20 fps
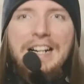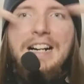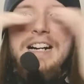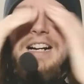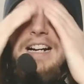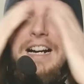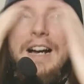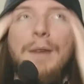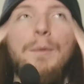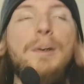
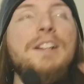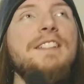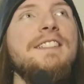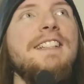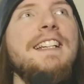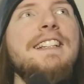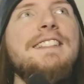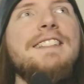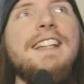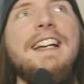I want to
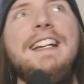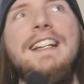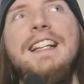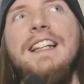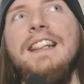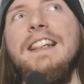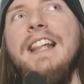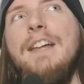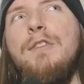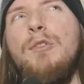say it's like
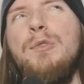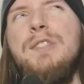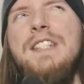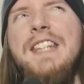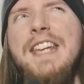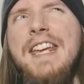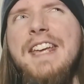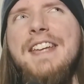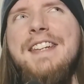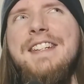level
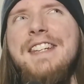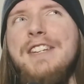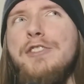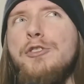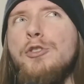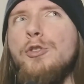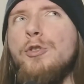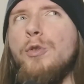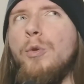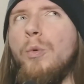10 and
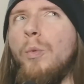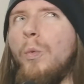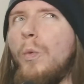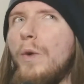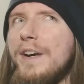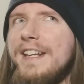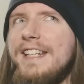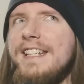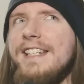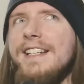
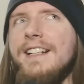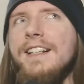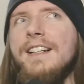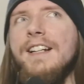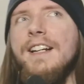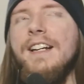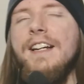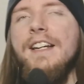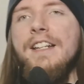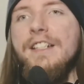20.
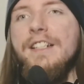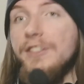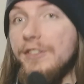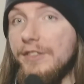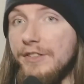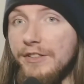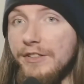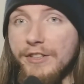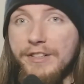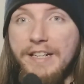
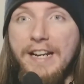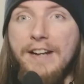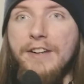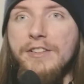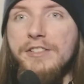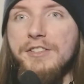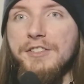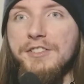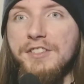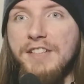Your
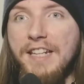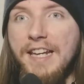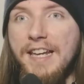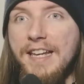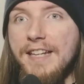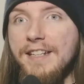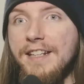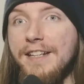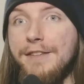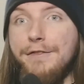characters
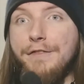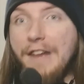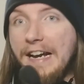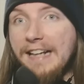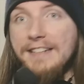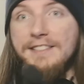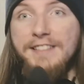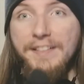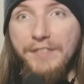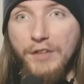can
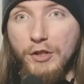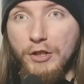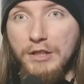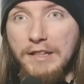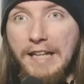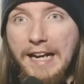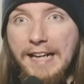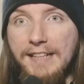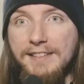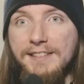advance in their
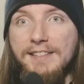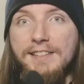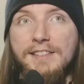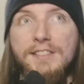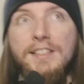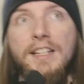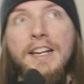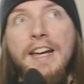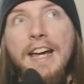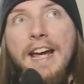classes,
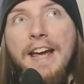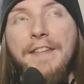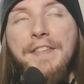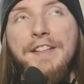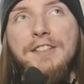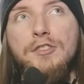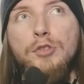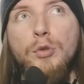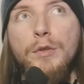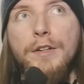and
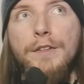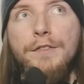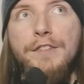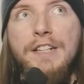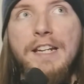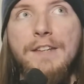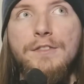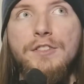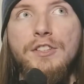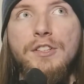this sort of
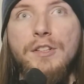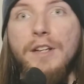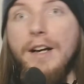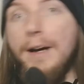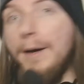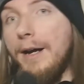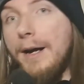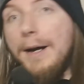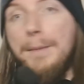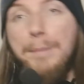gives you,
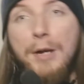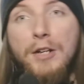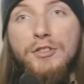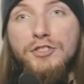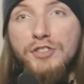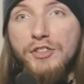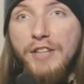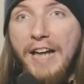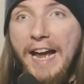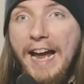
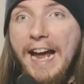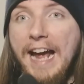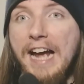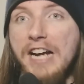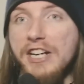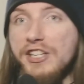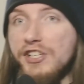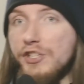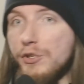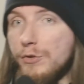opposed to
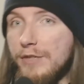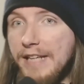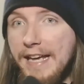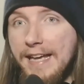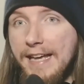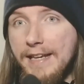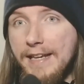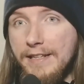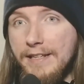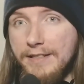Ash, you
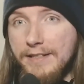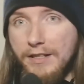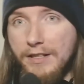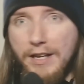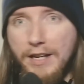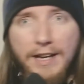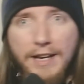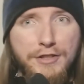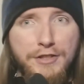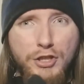get
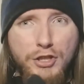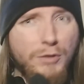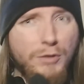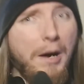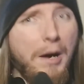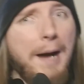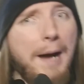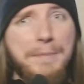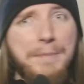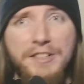two
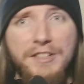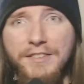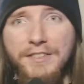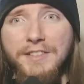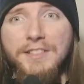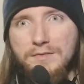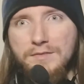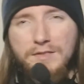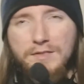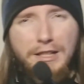options.
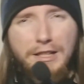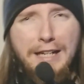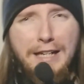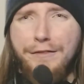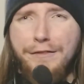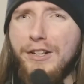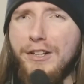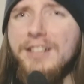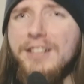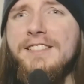Like,
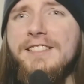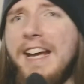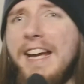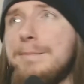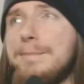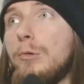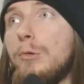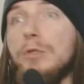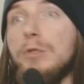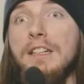for
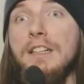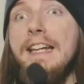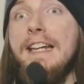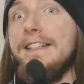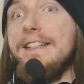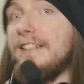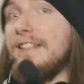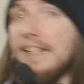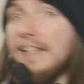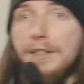example, Clint
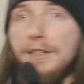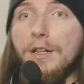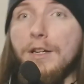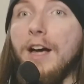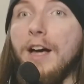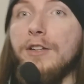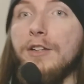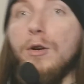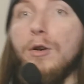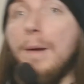can
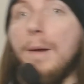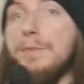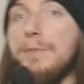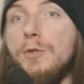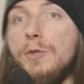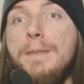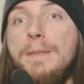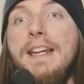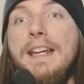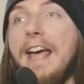go up
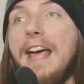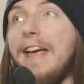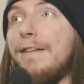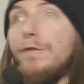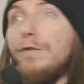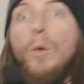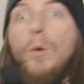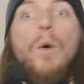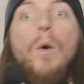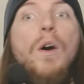to be a
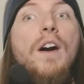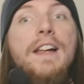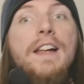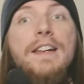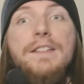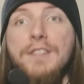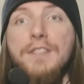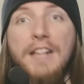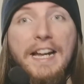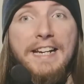
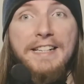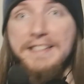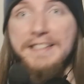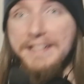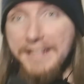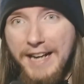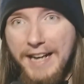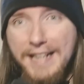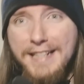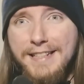full-on, like,
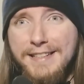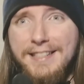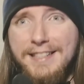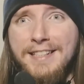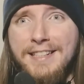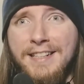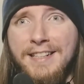knight,